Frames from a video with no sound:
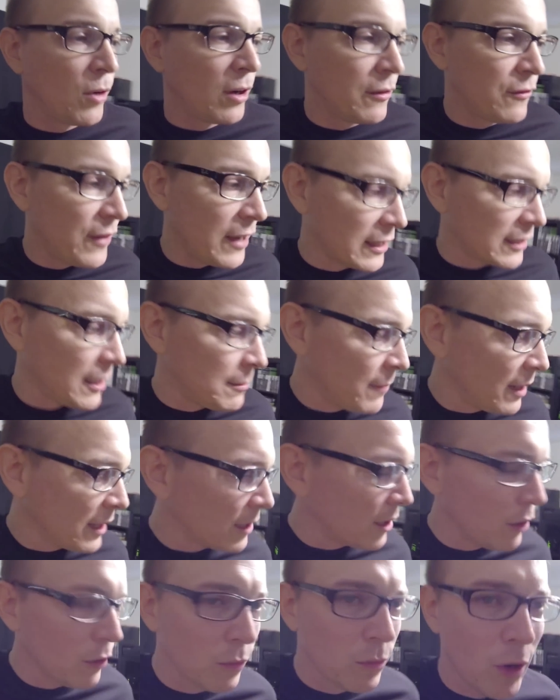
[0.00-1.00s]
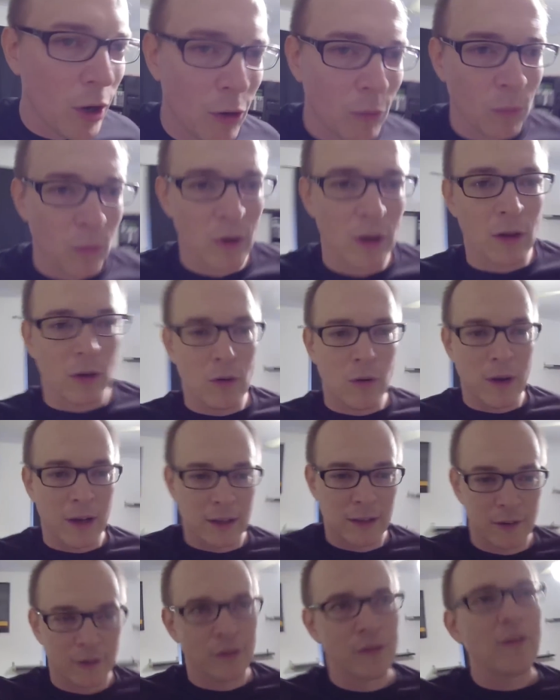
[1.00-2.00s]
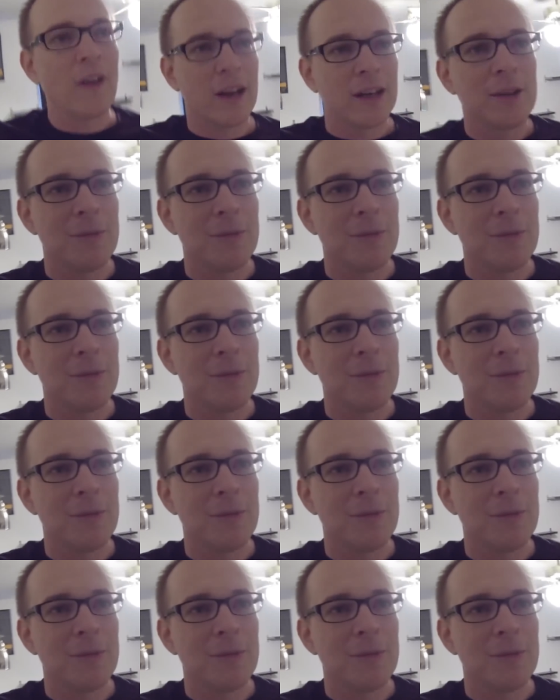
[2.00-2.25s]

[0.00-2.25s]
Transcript: In fact, I might go roam real quick. Let's find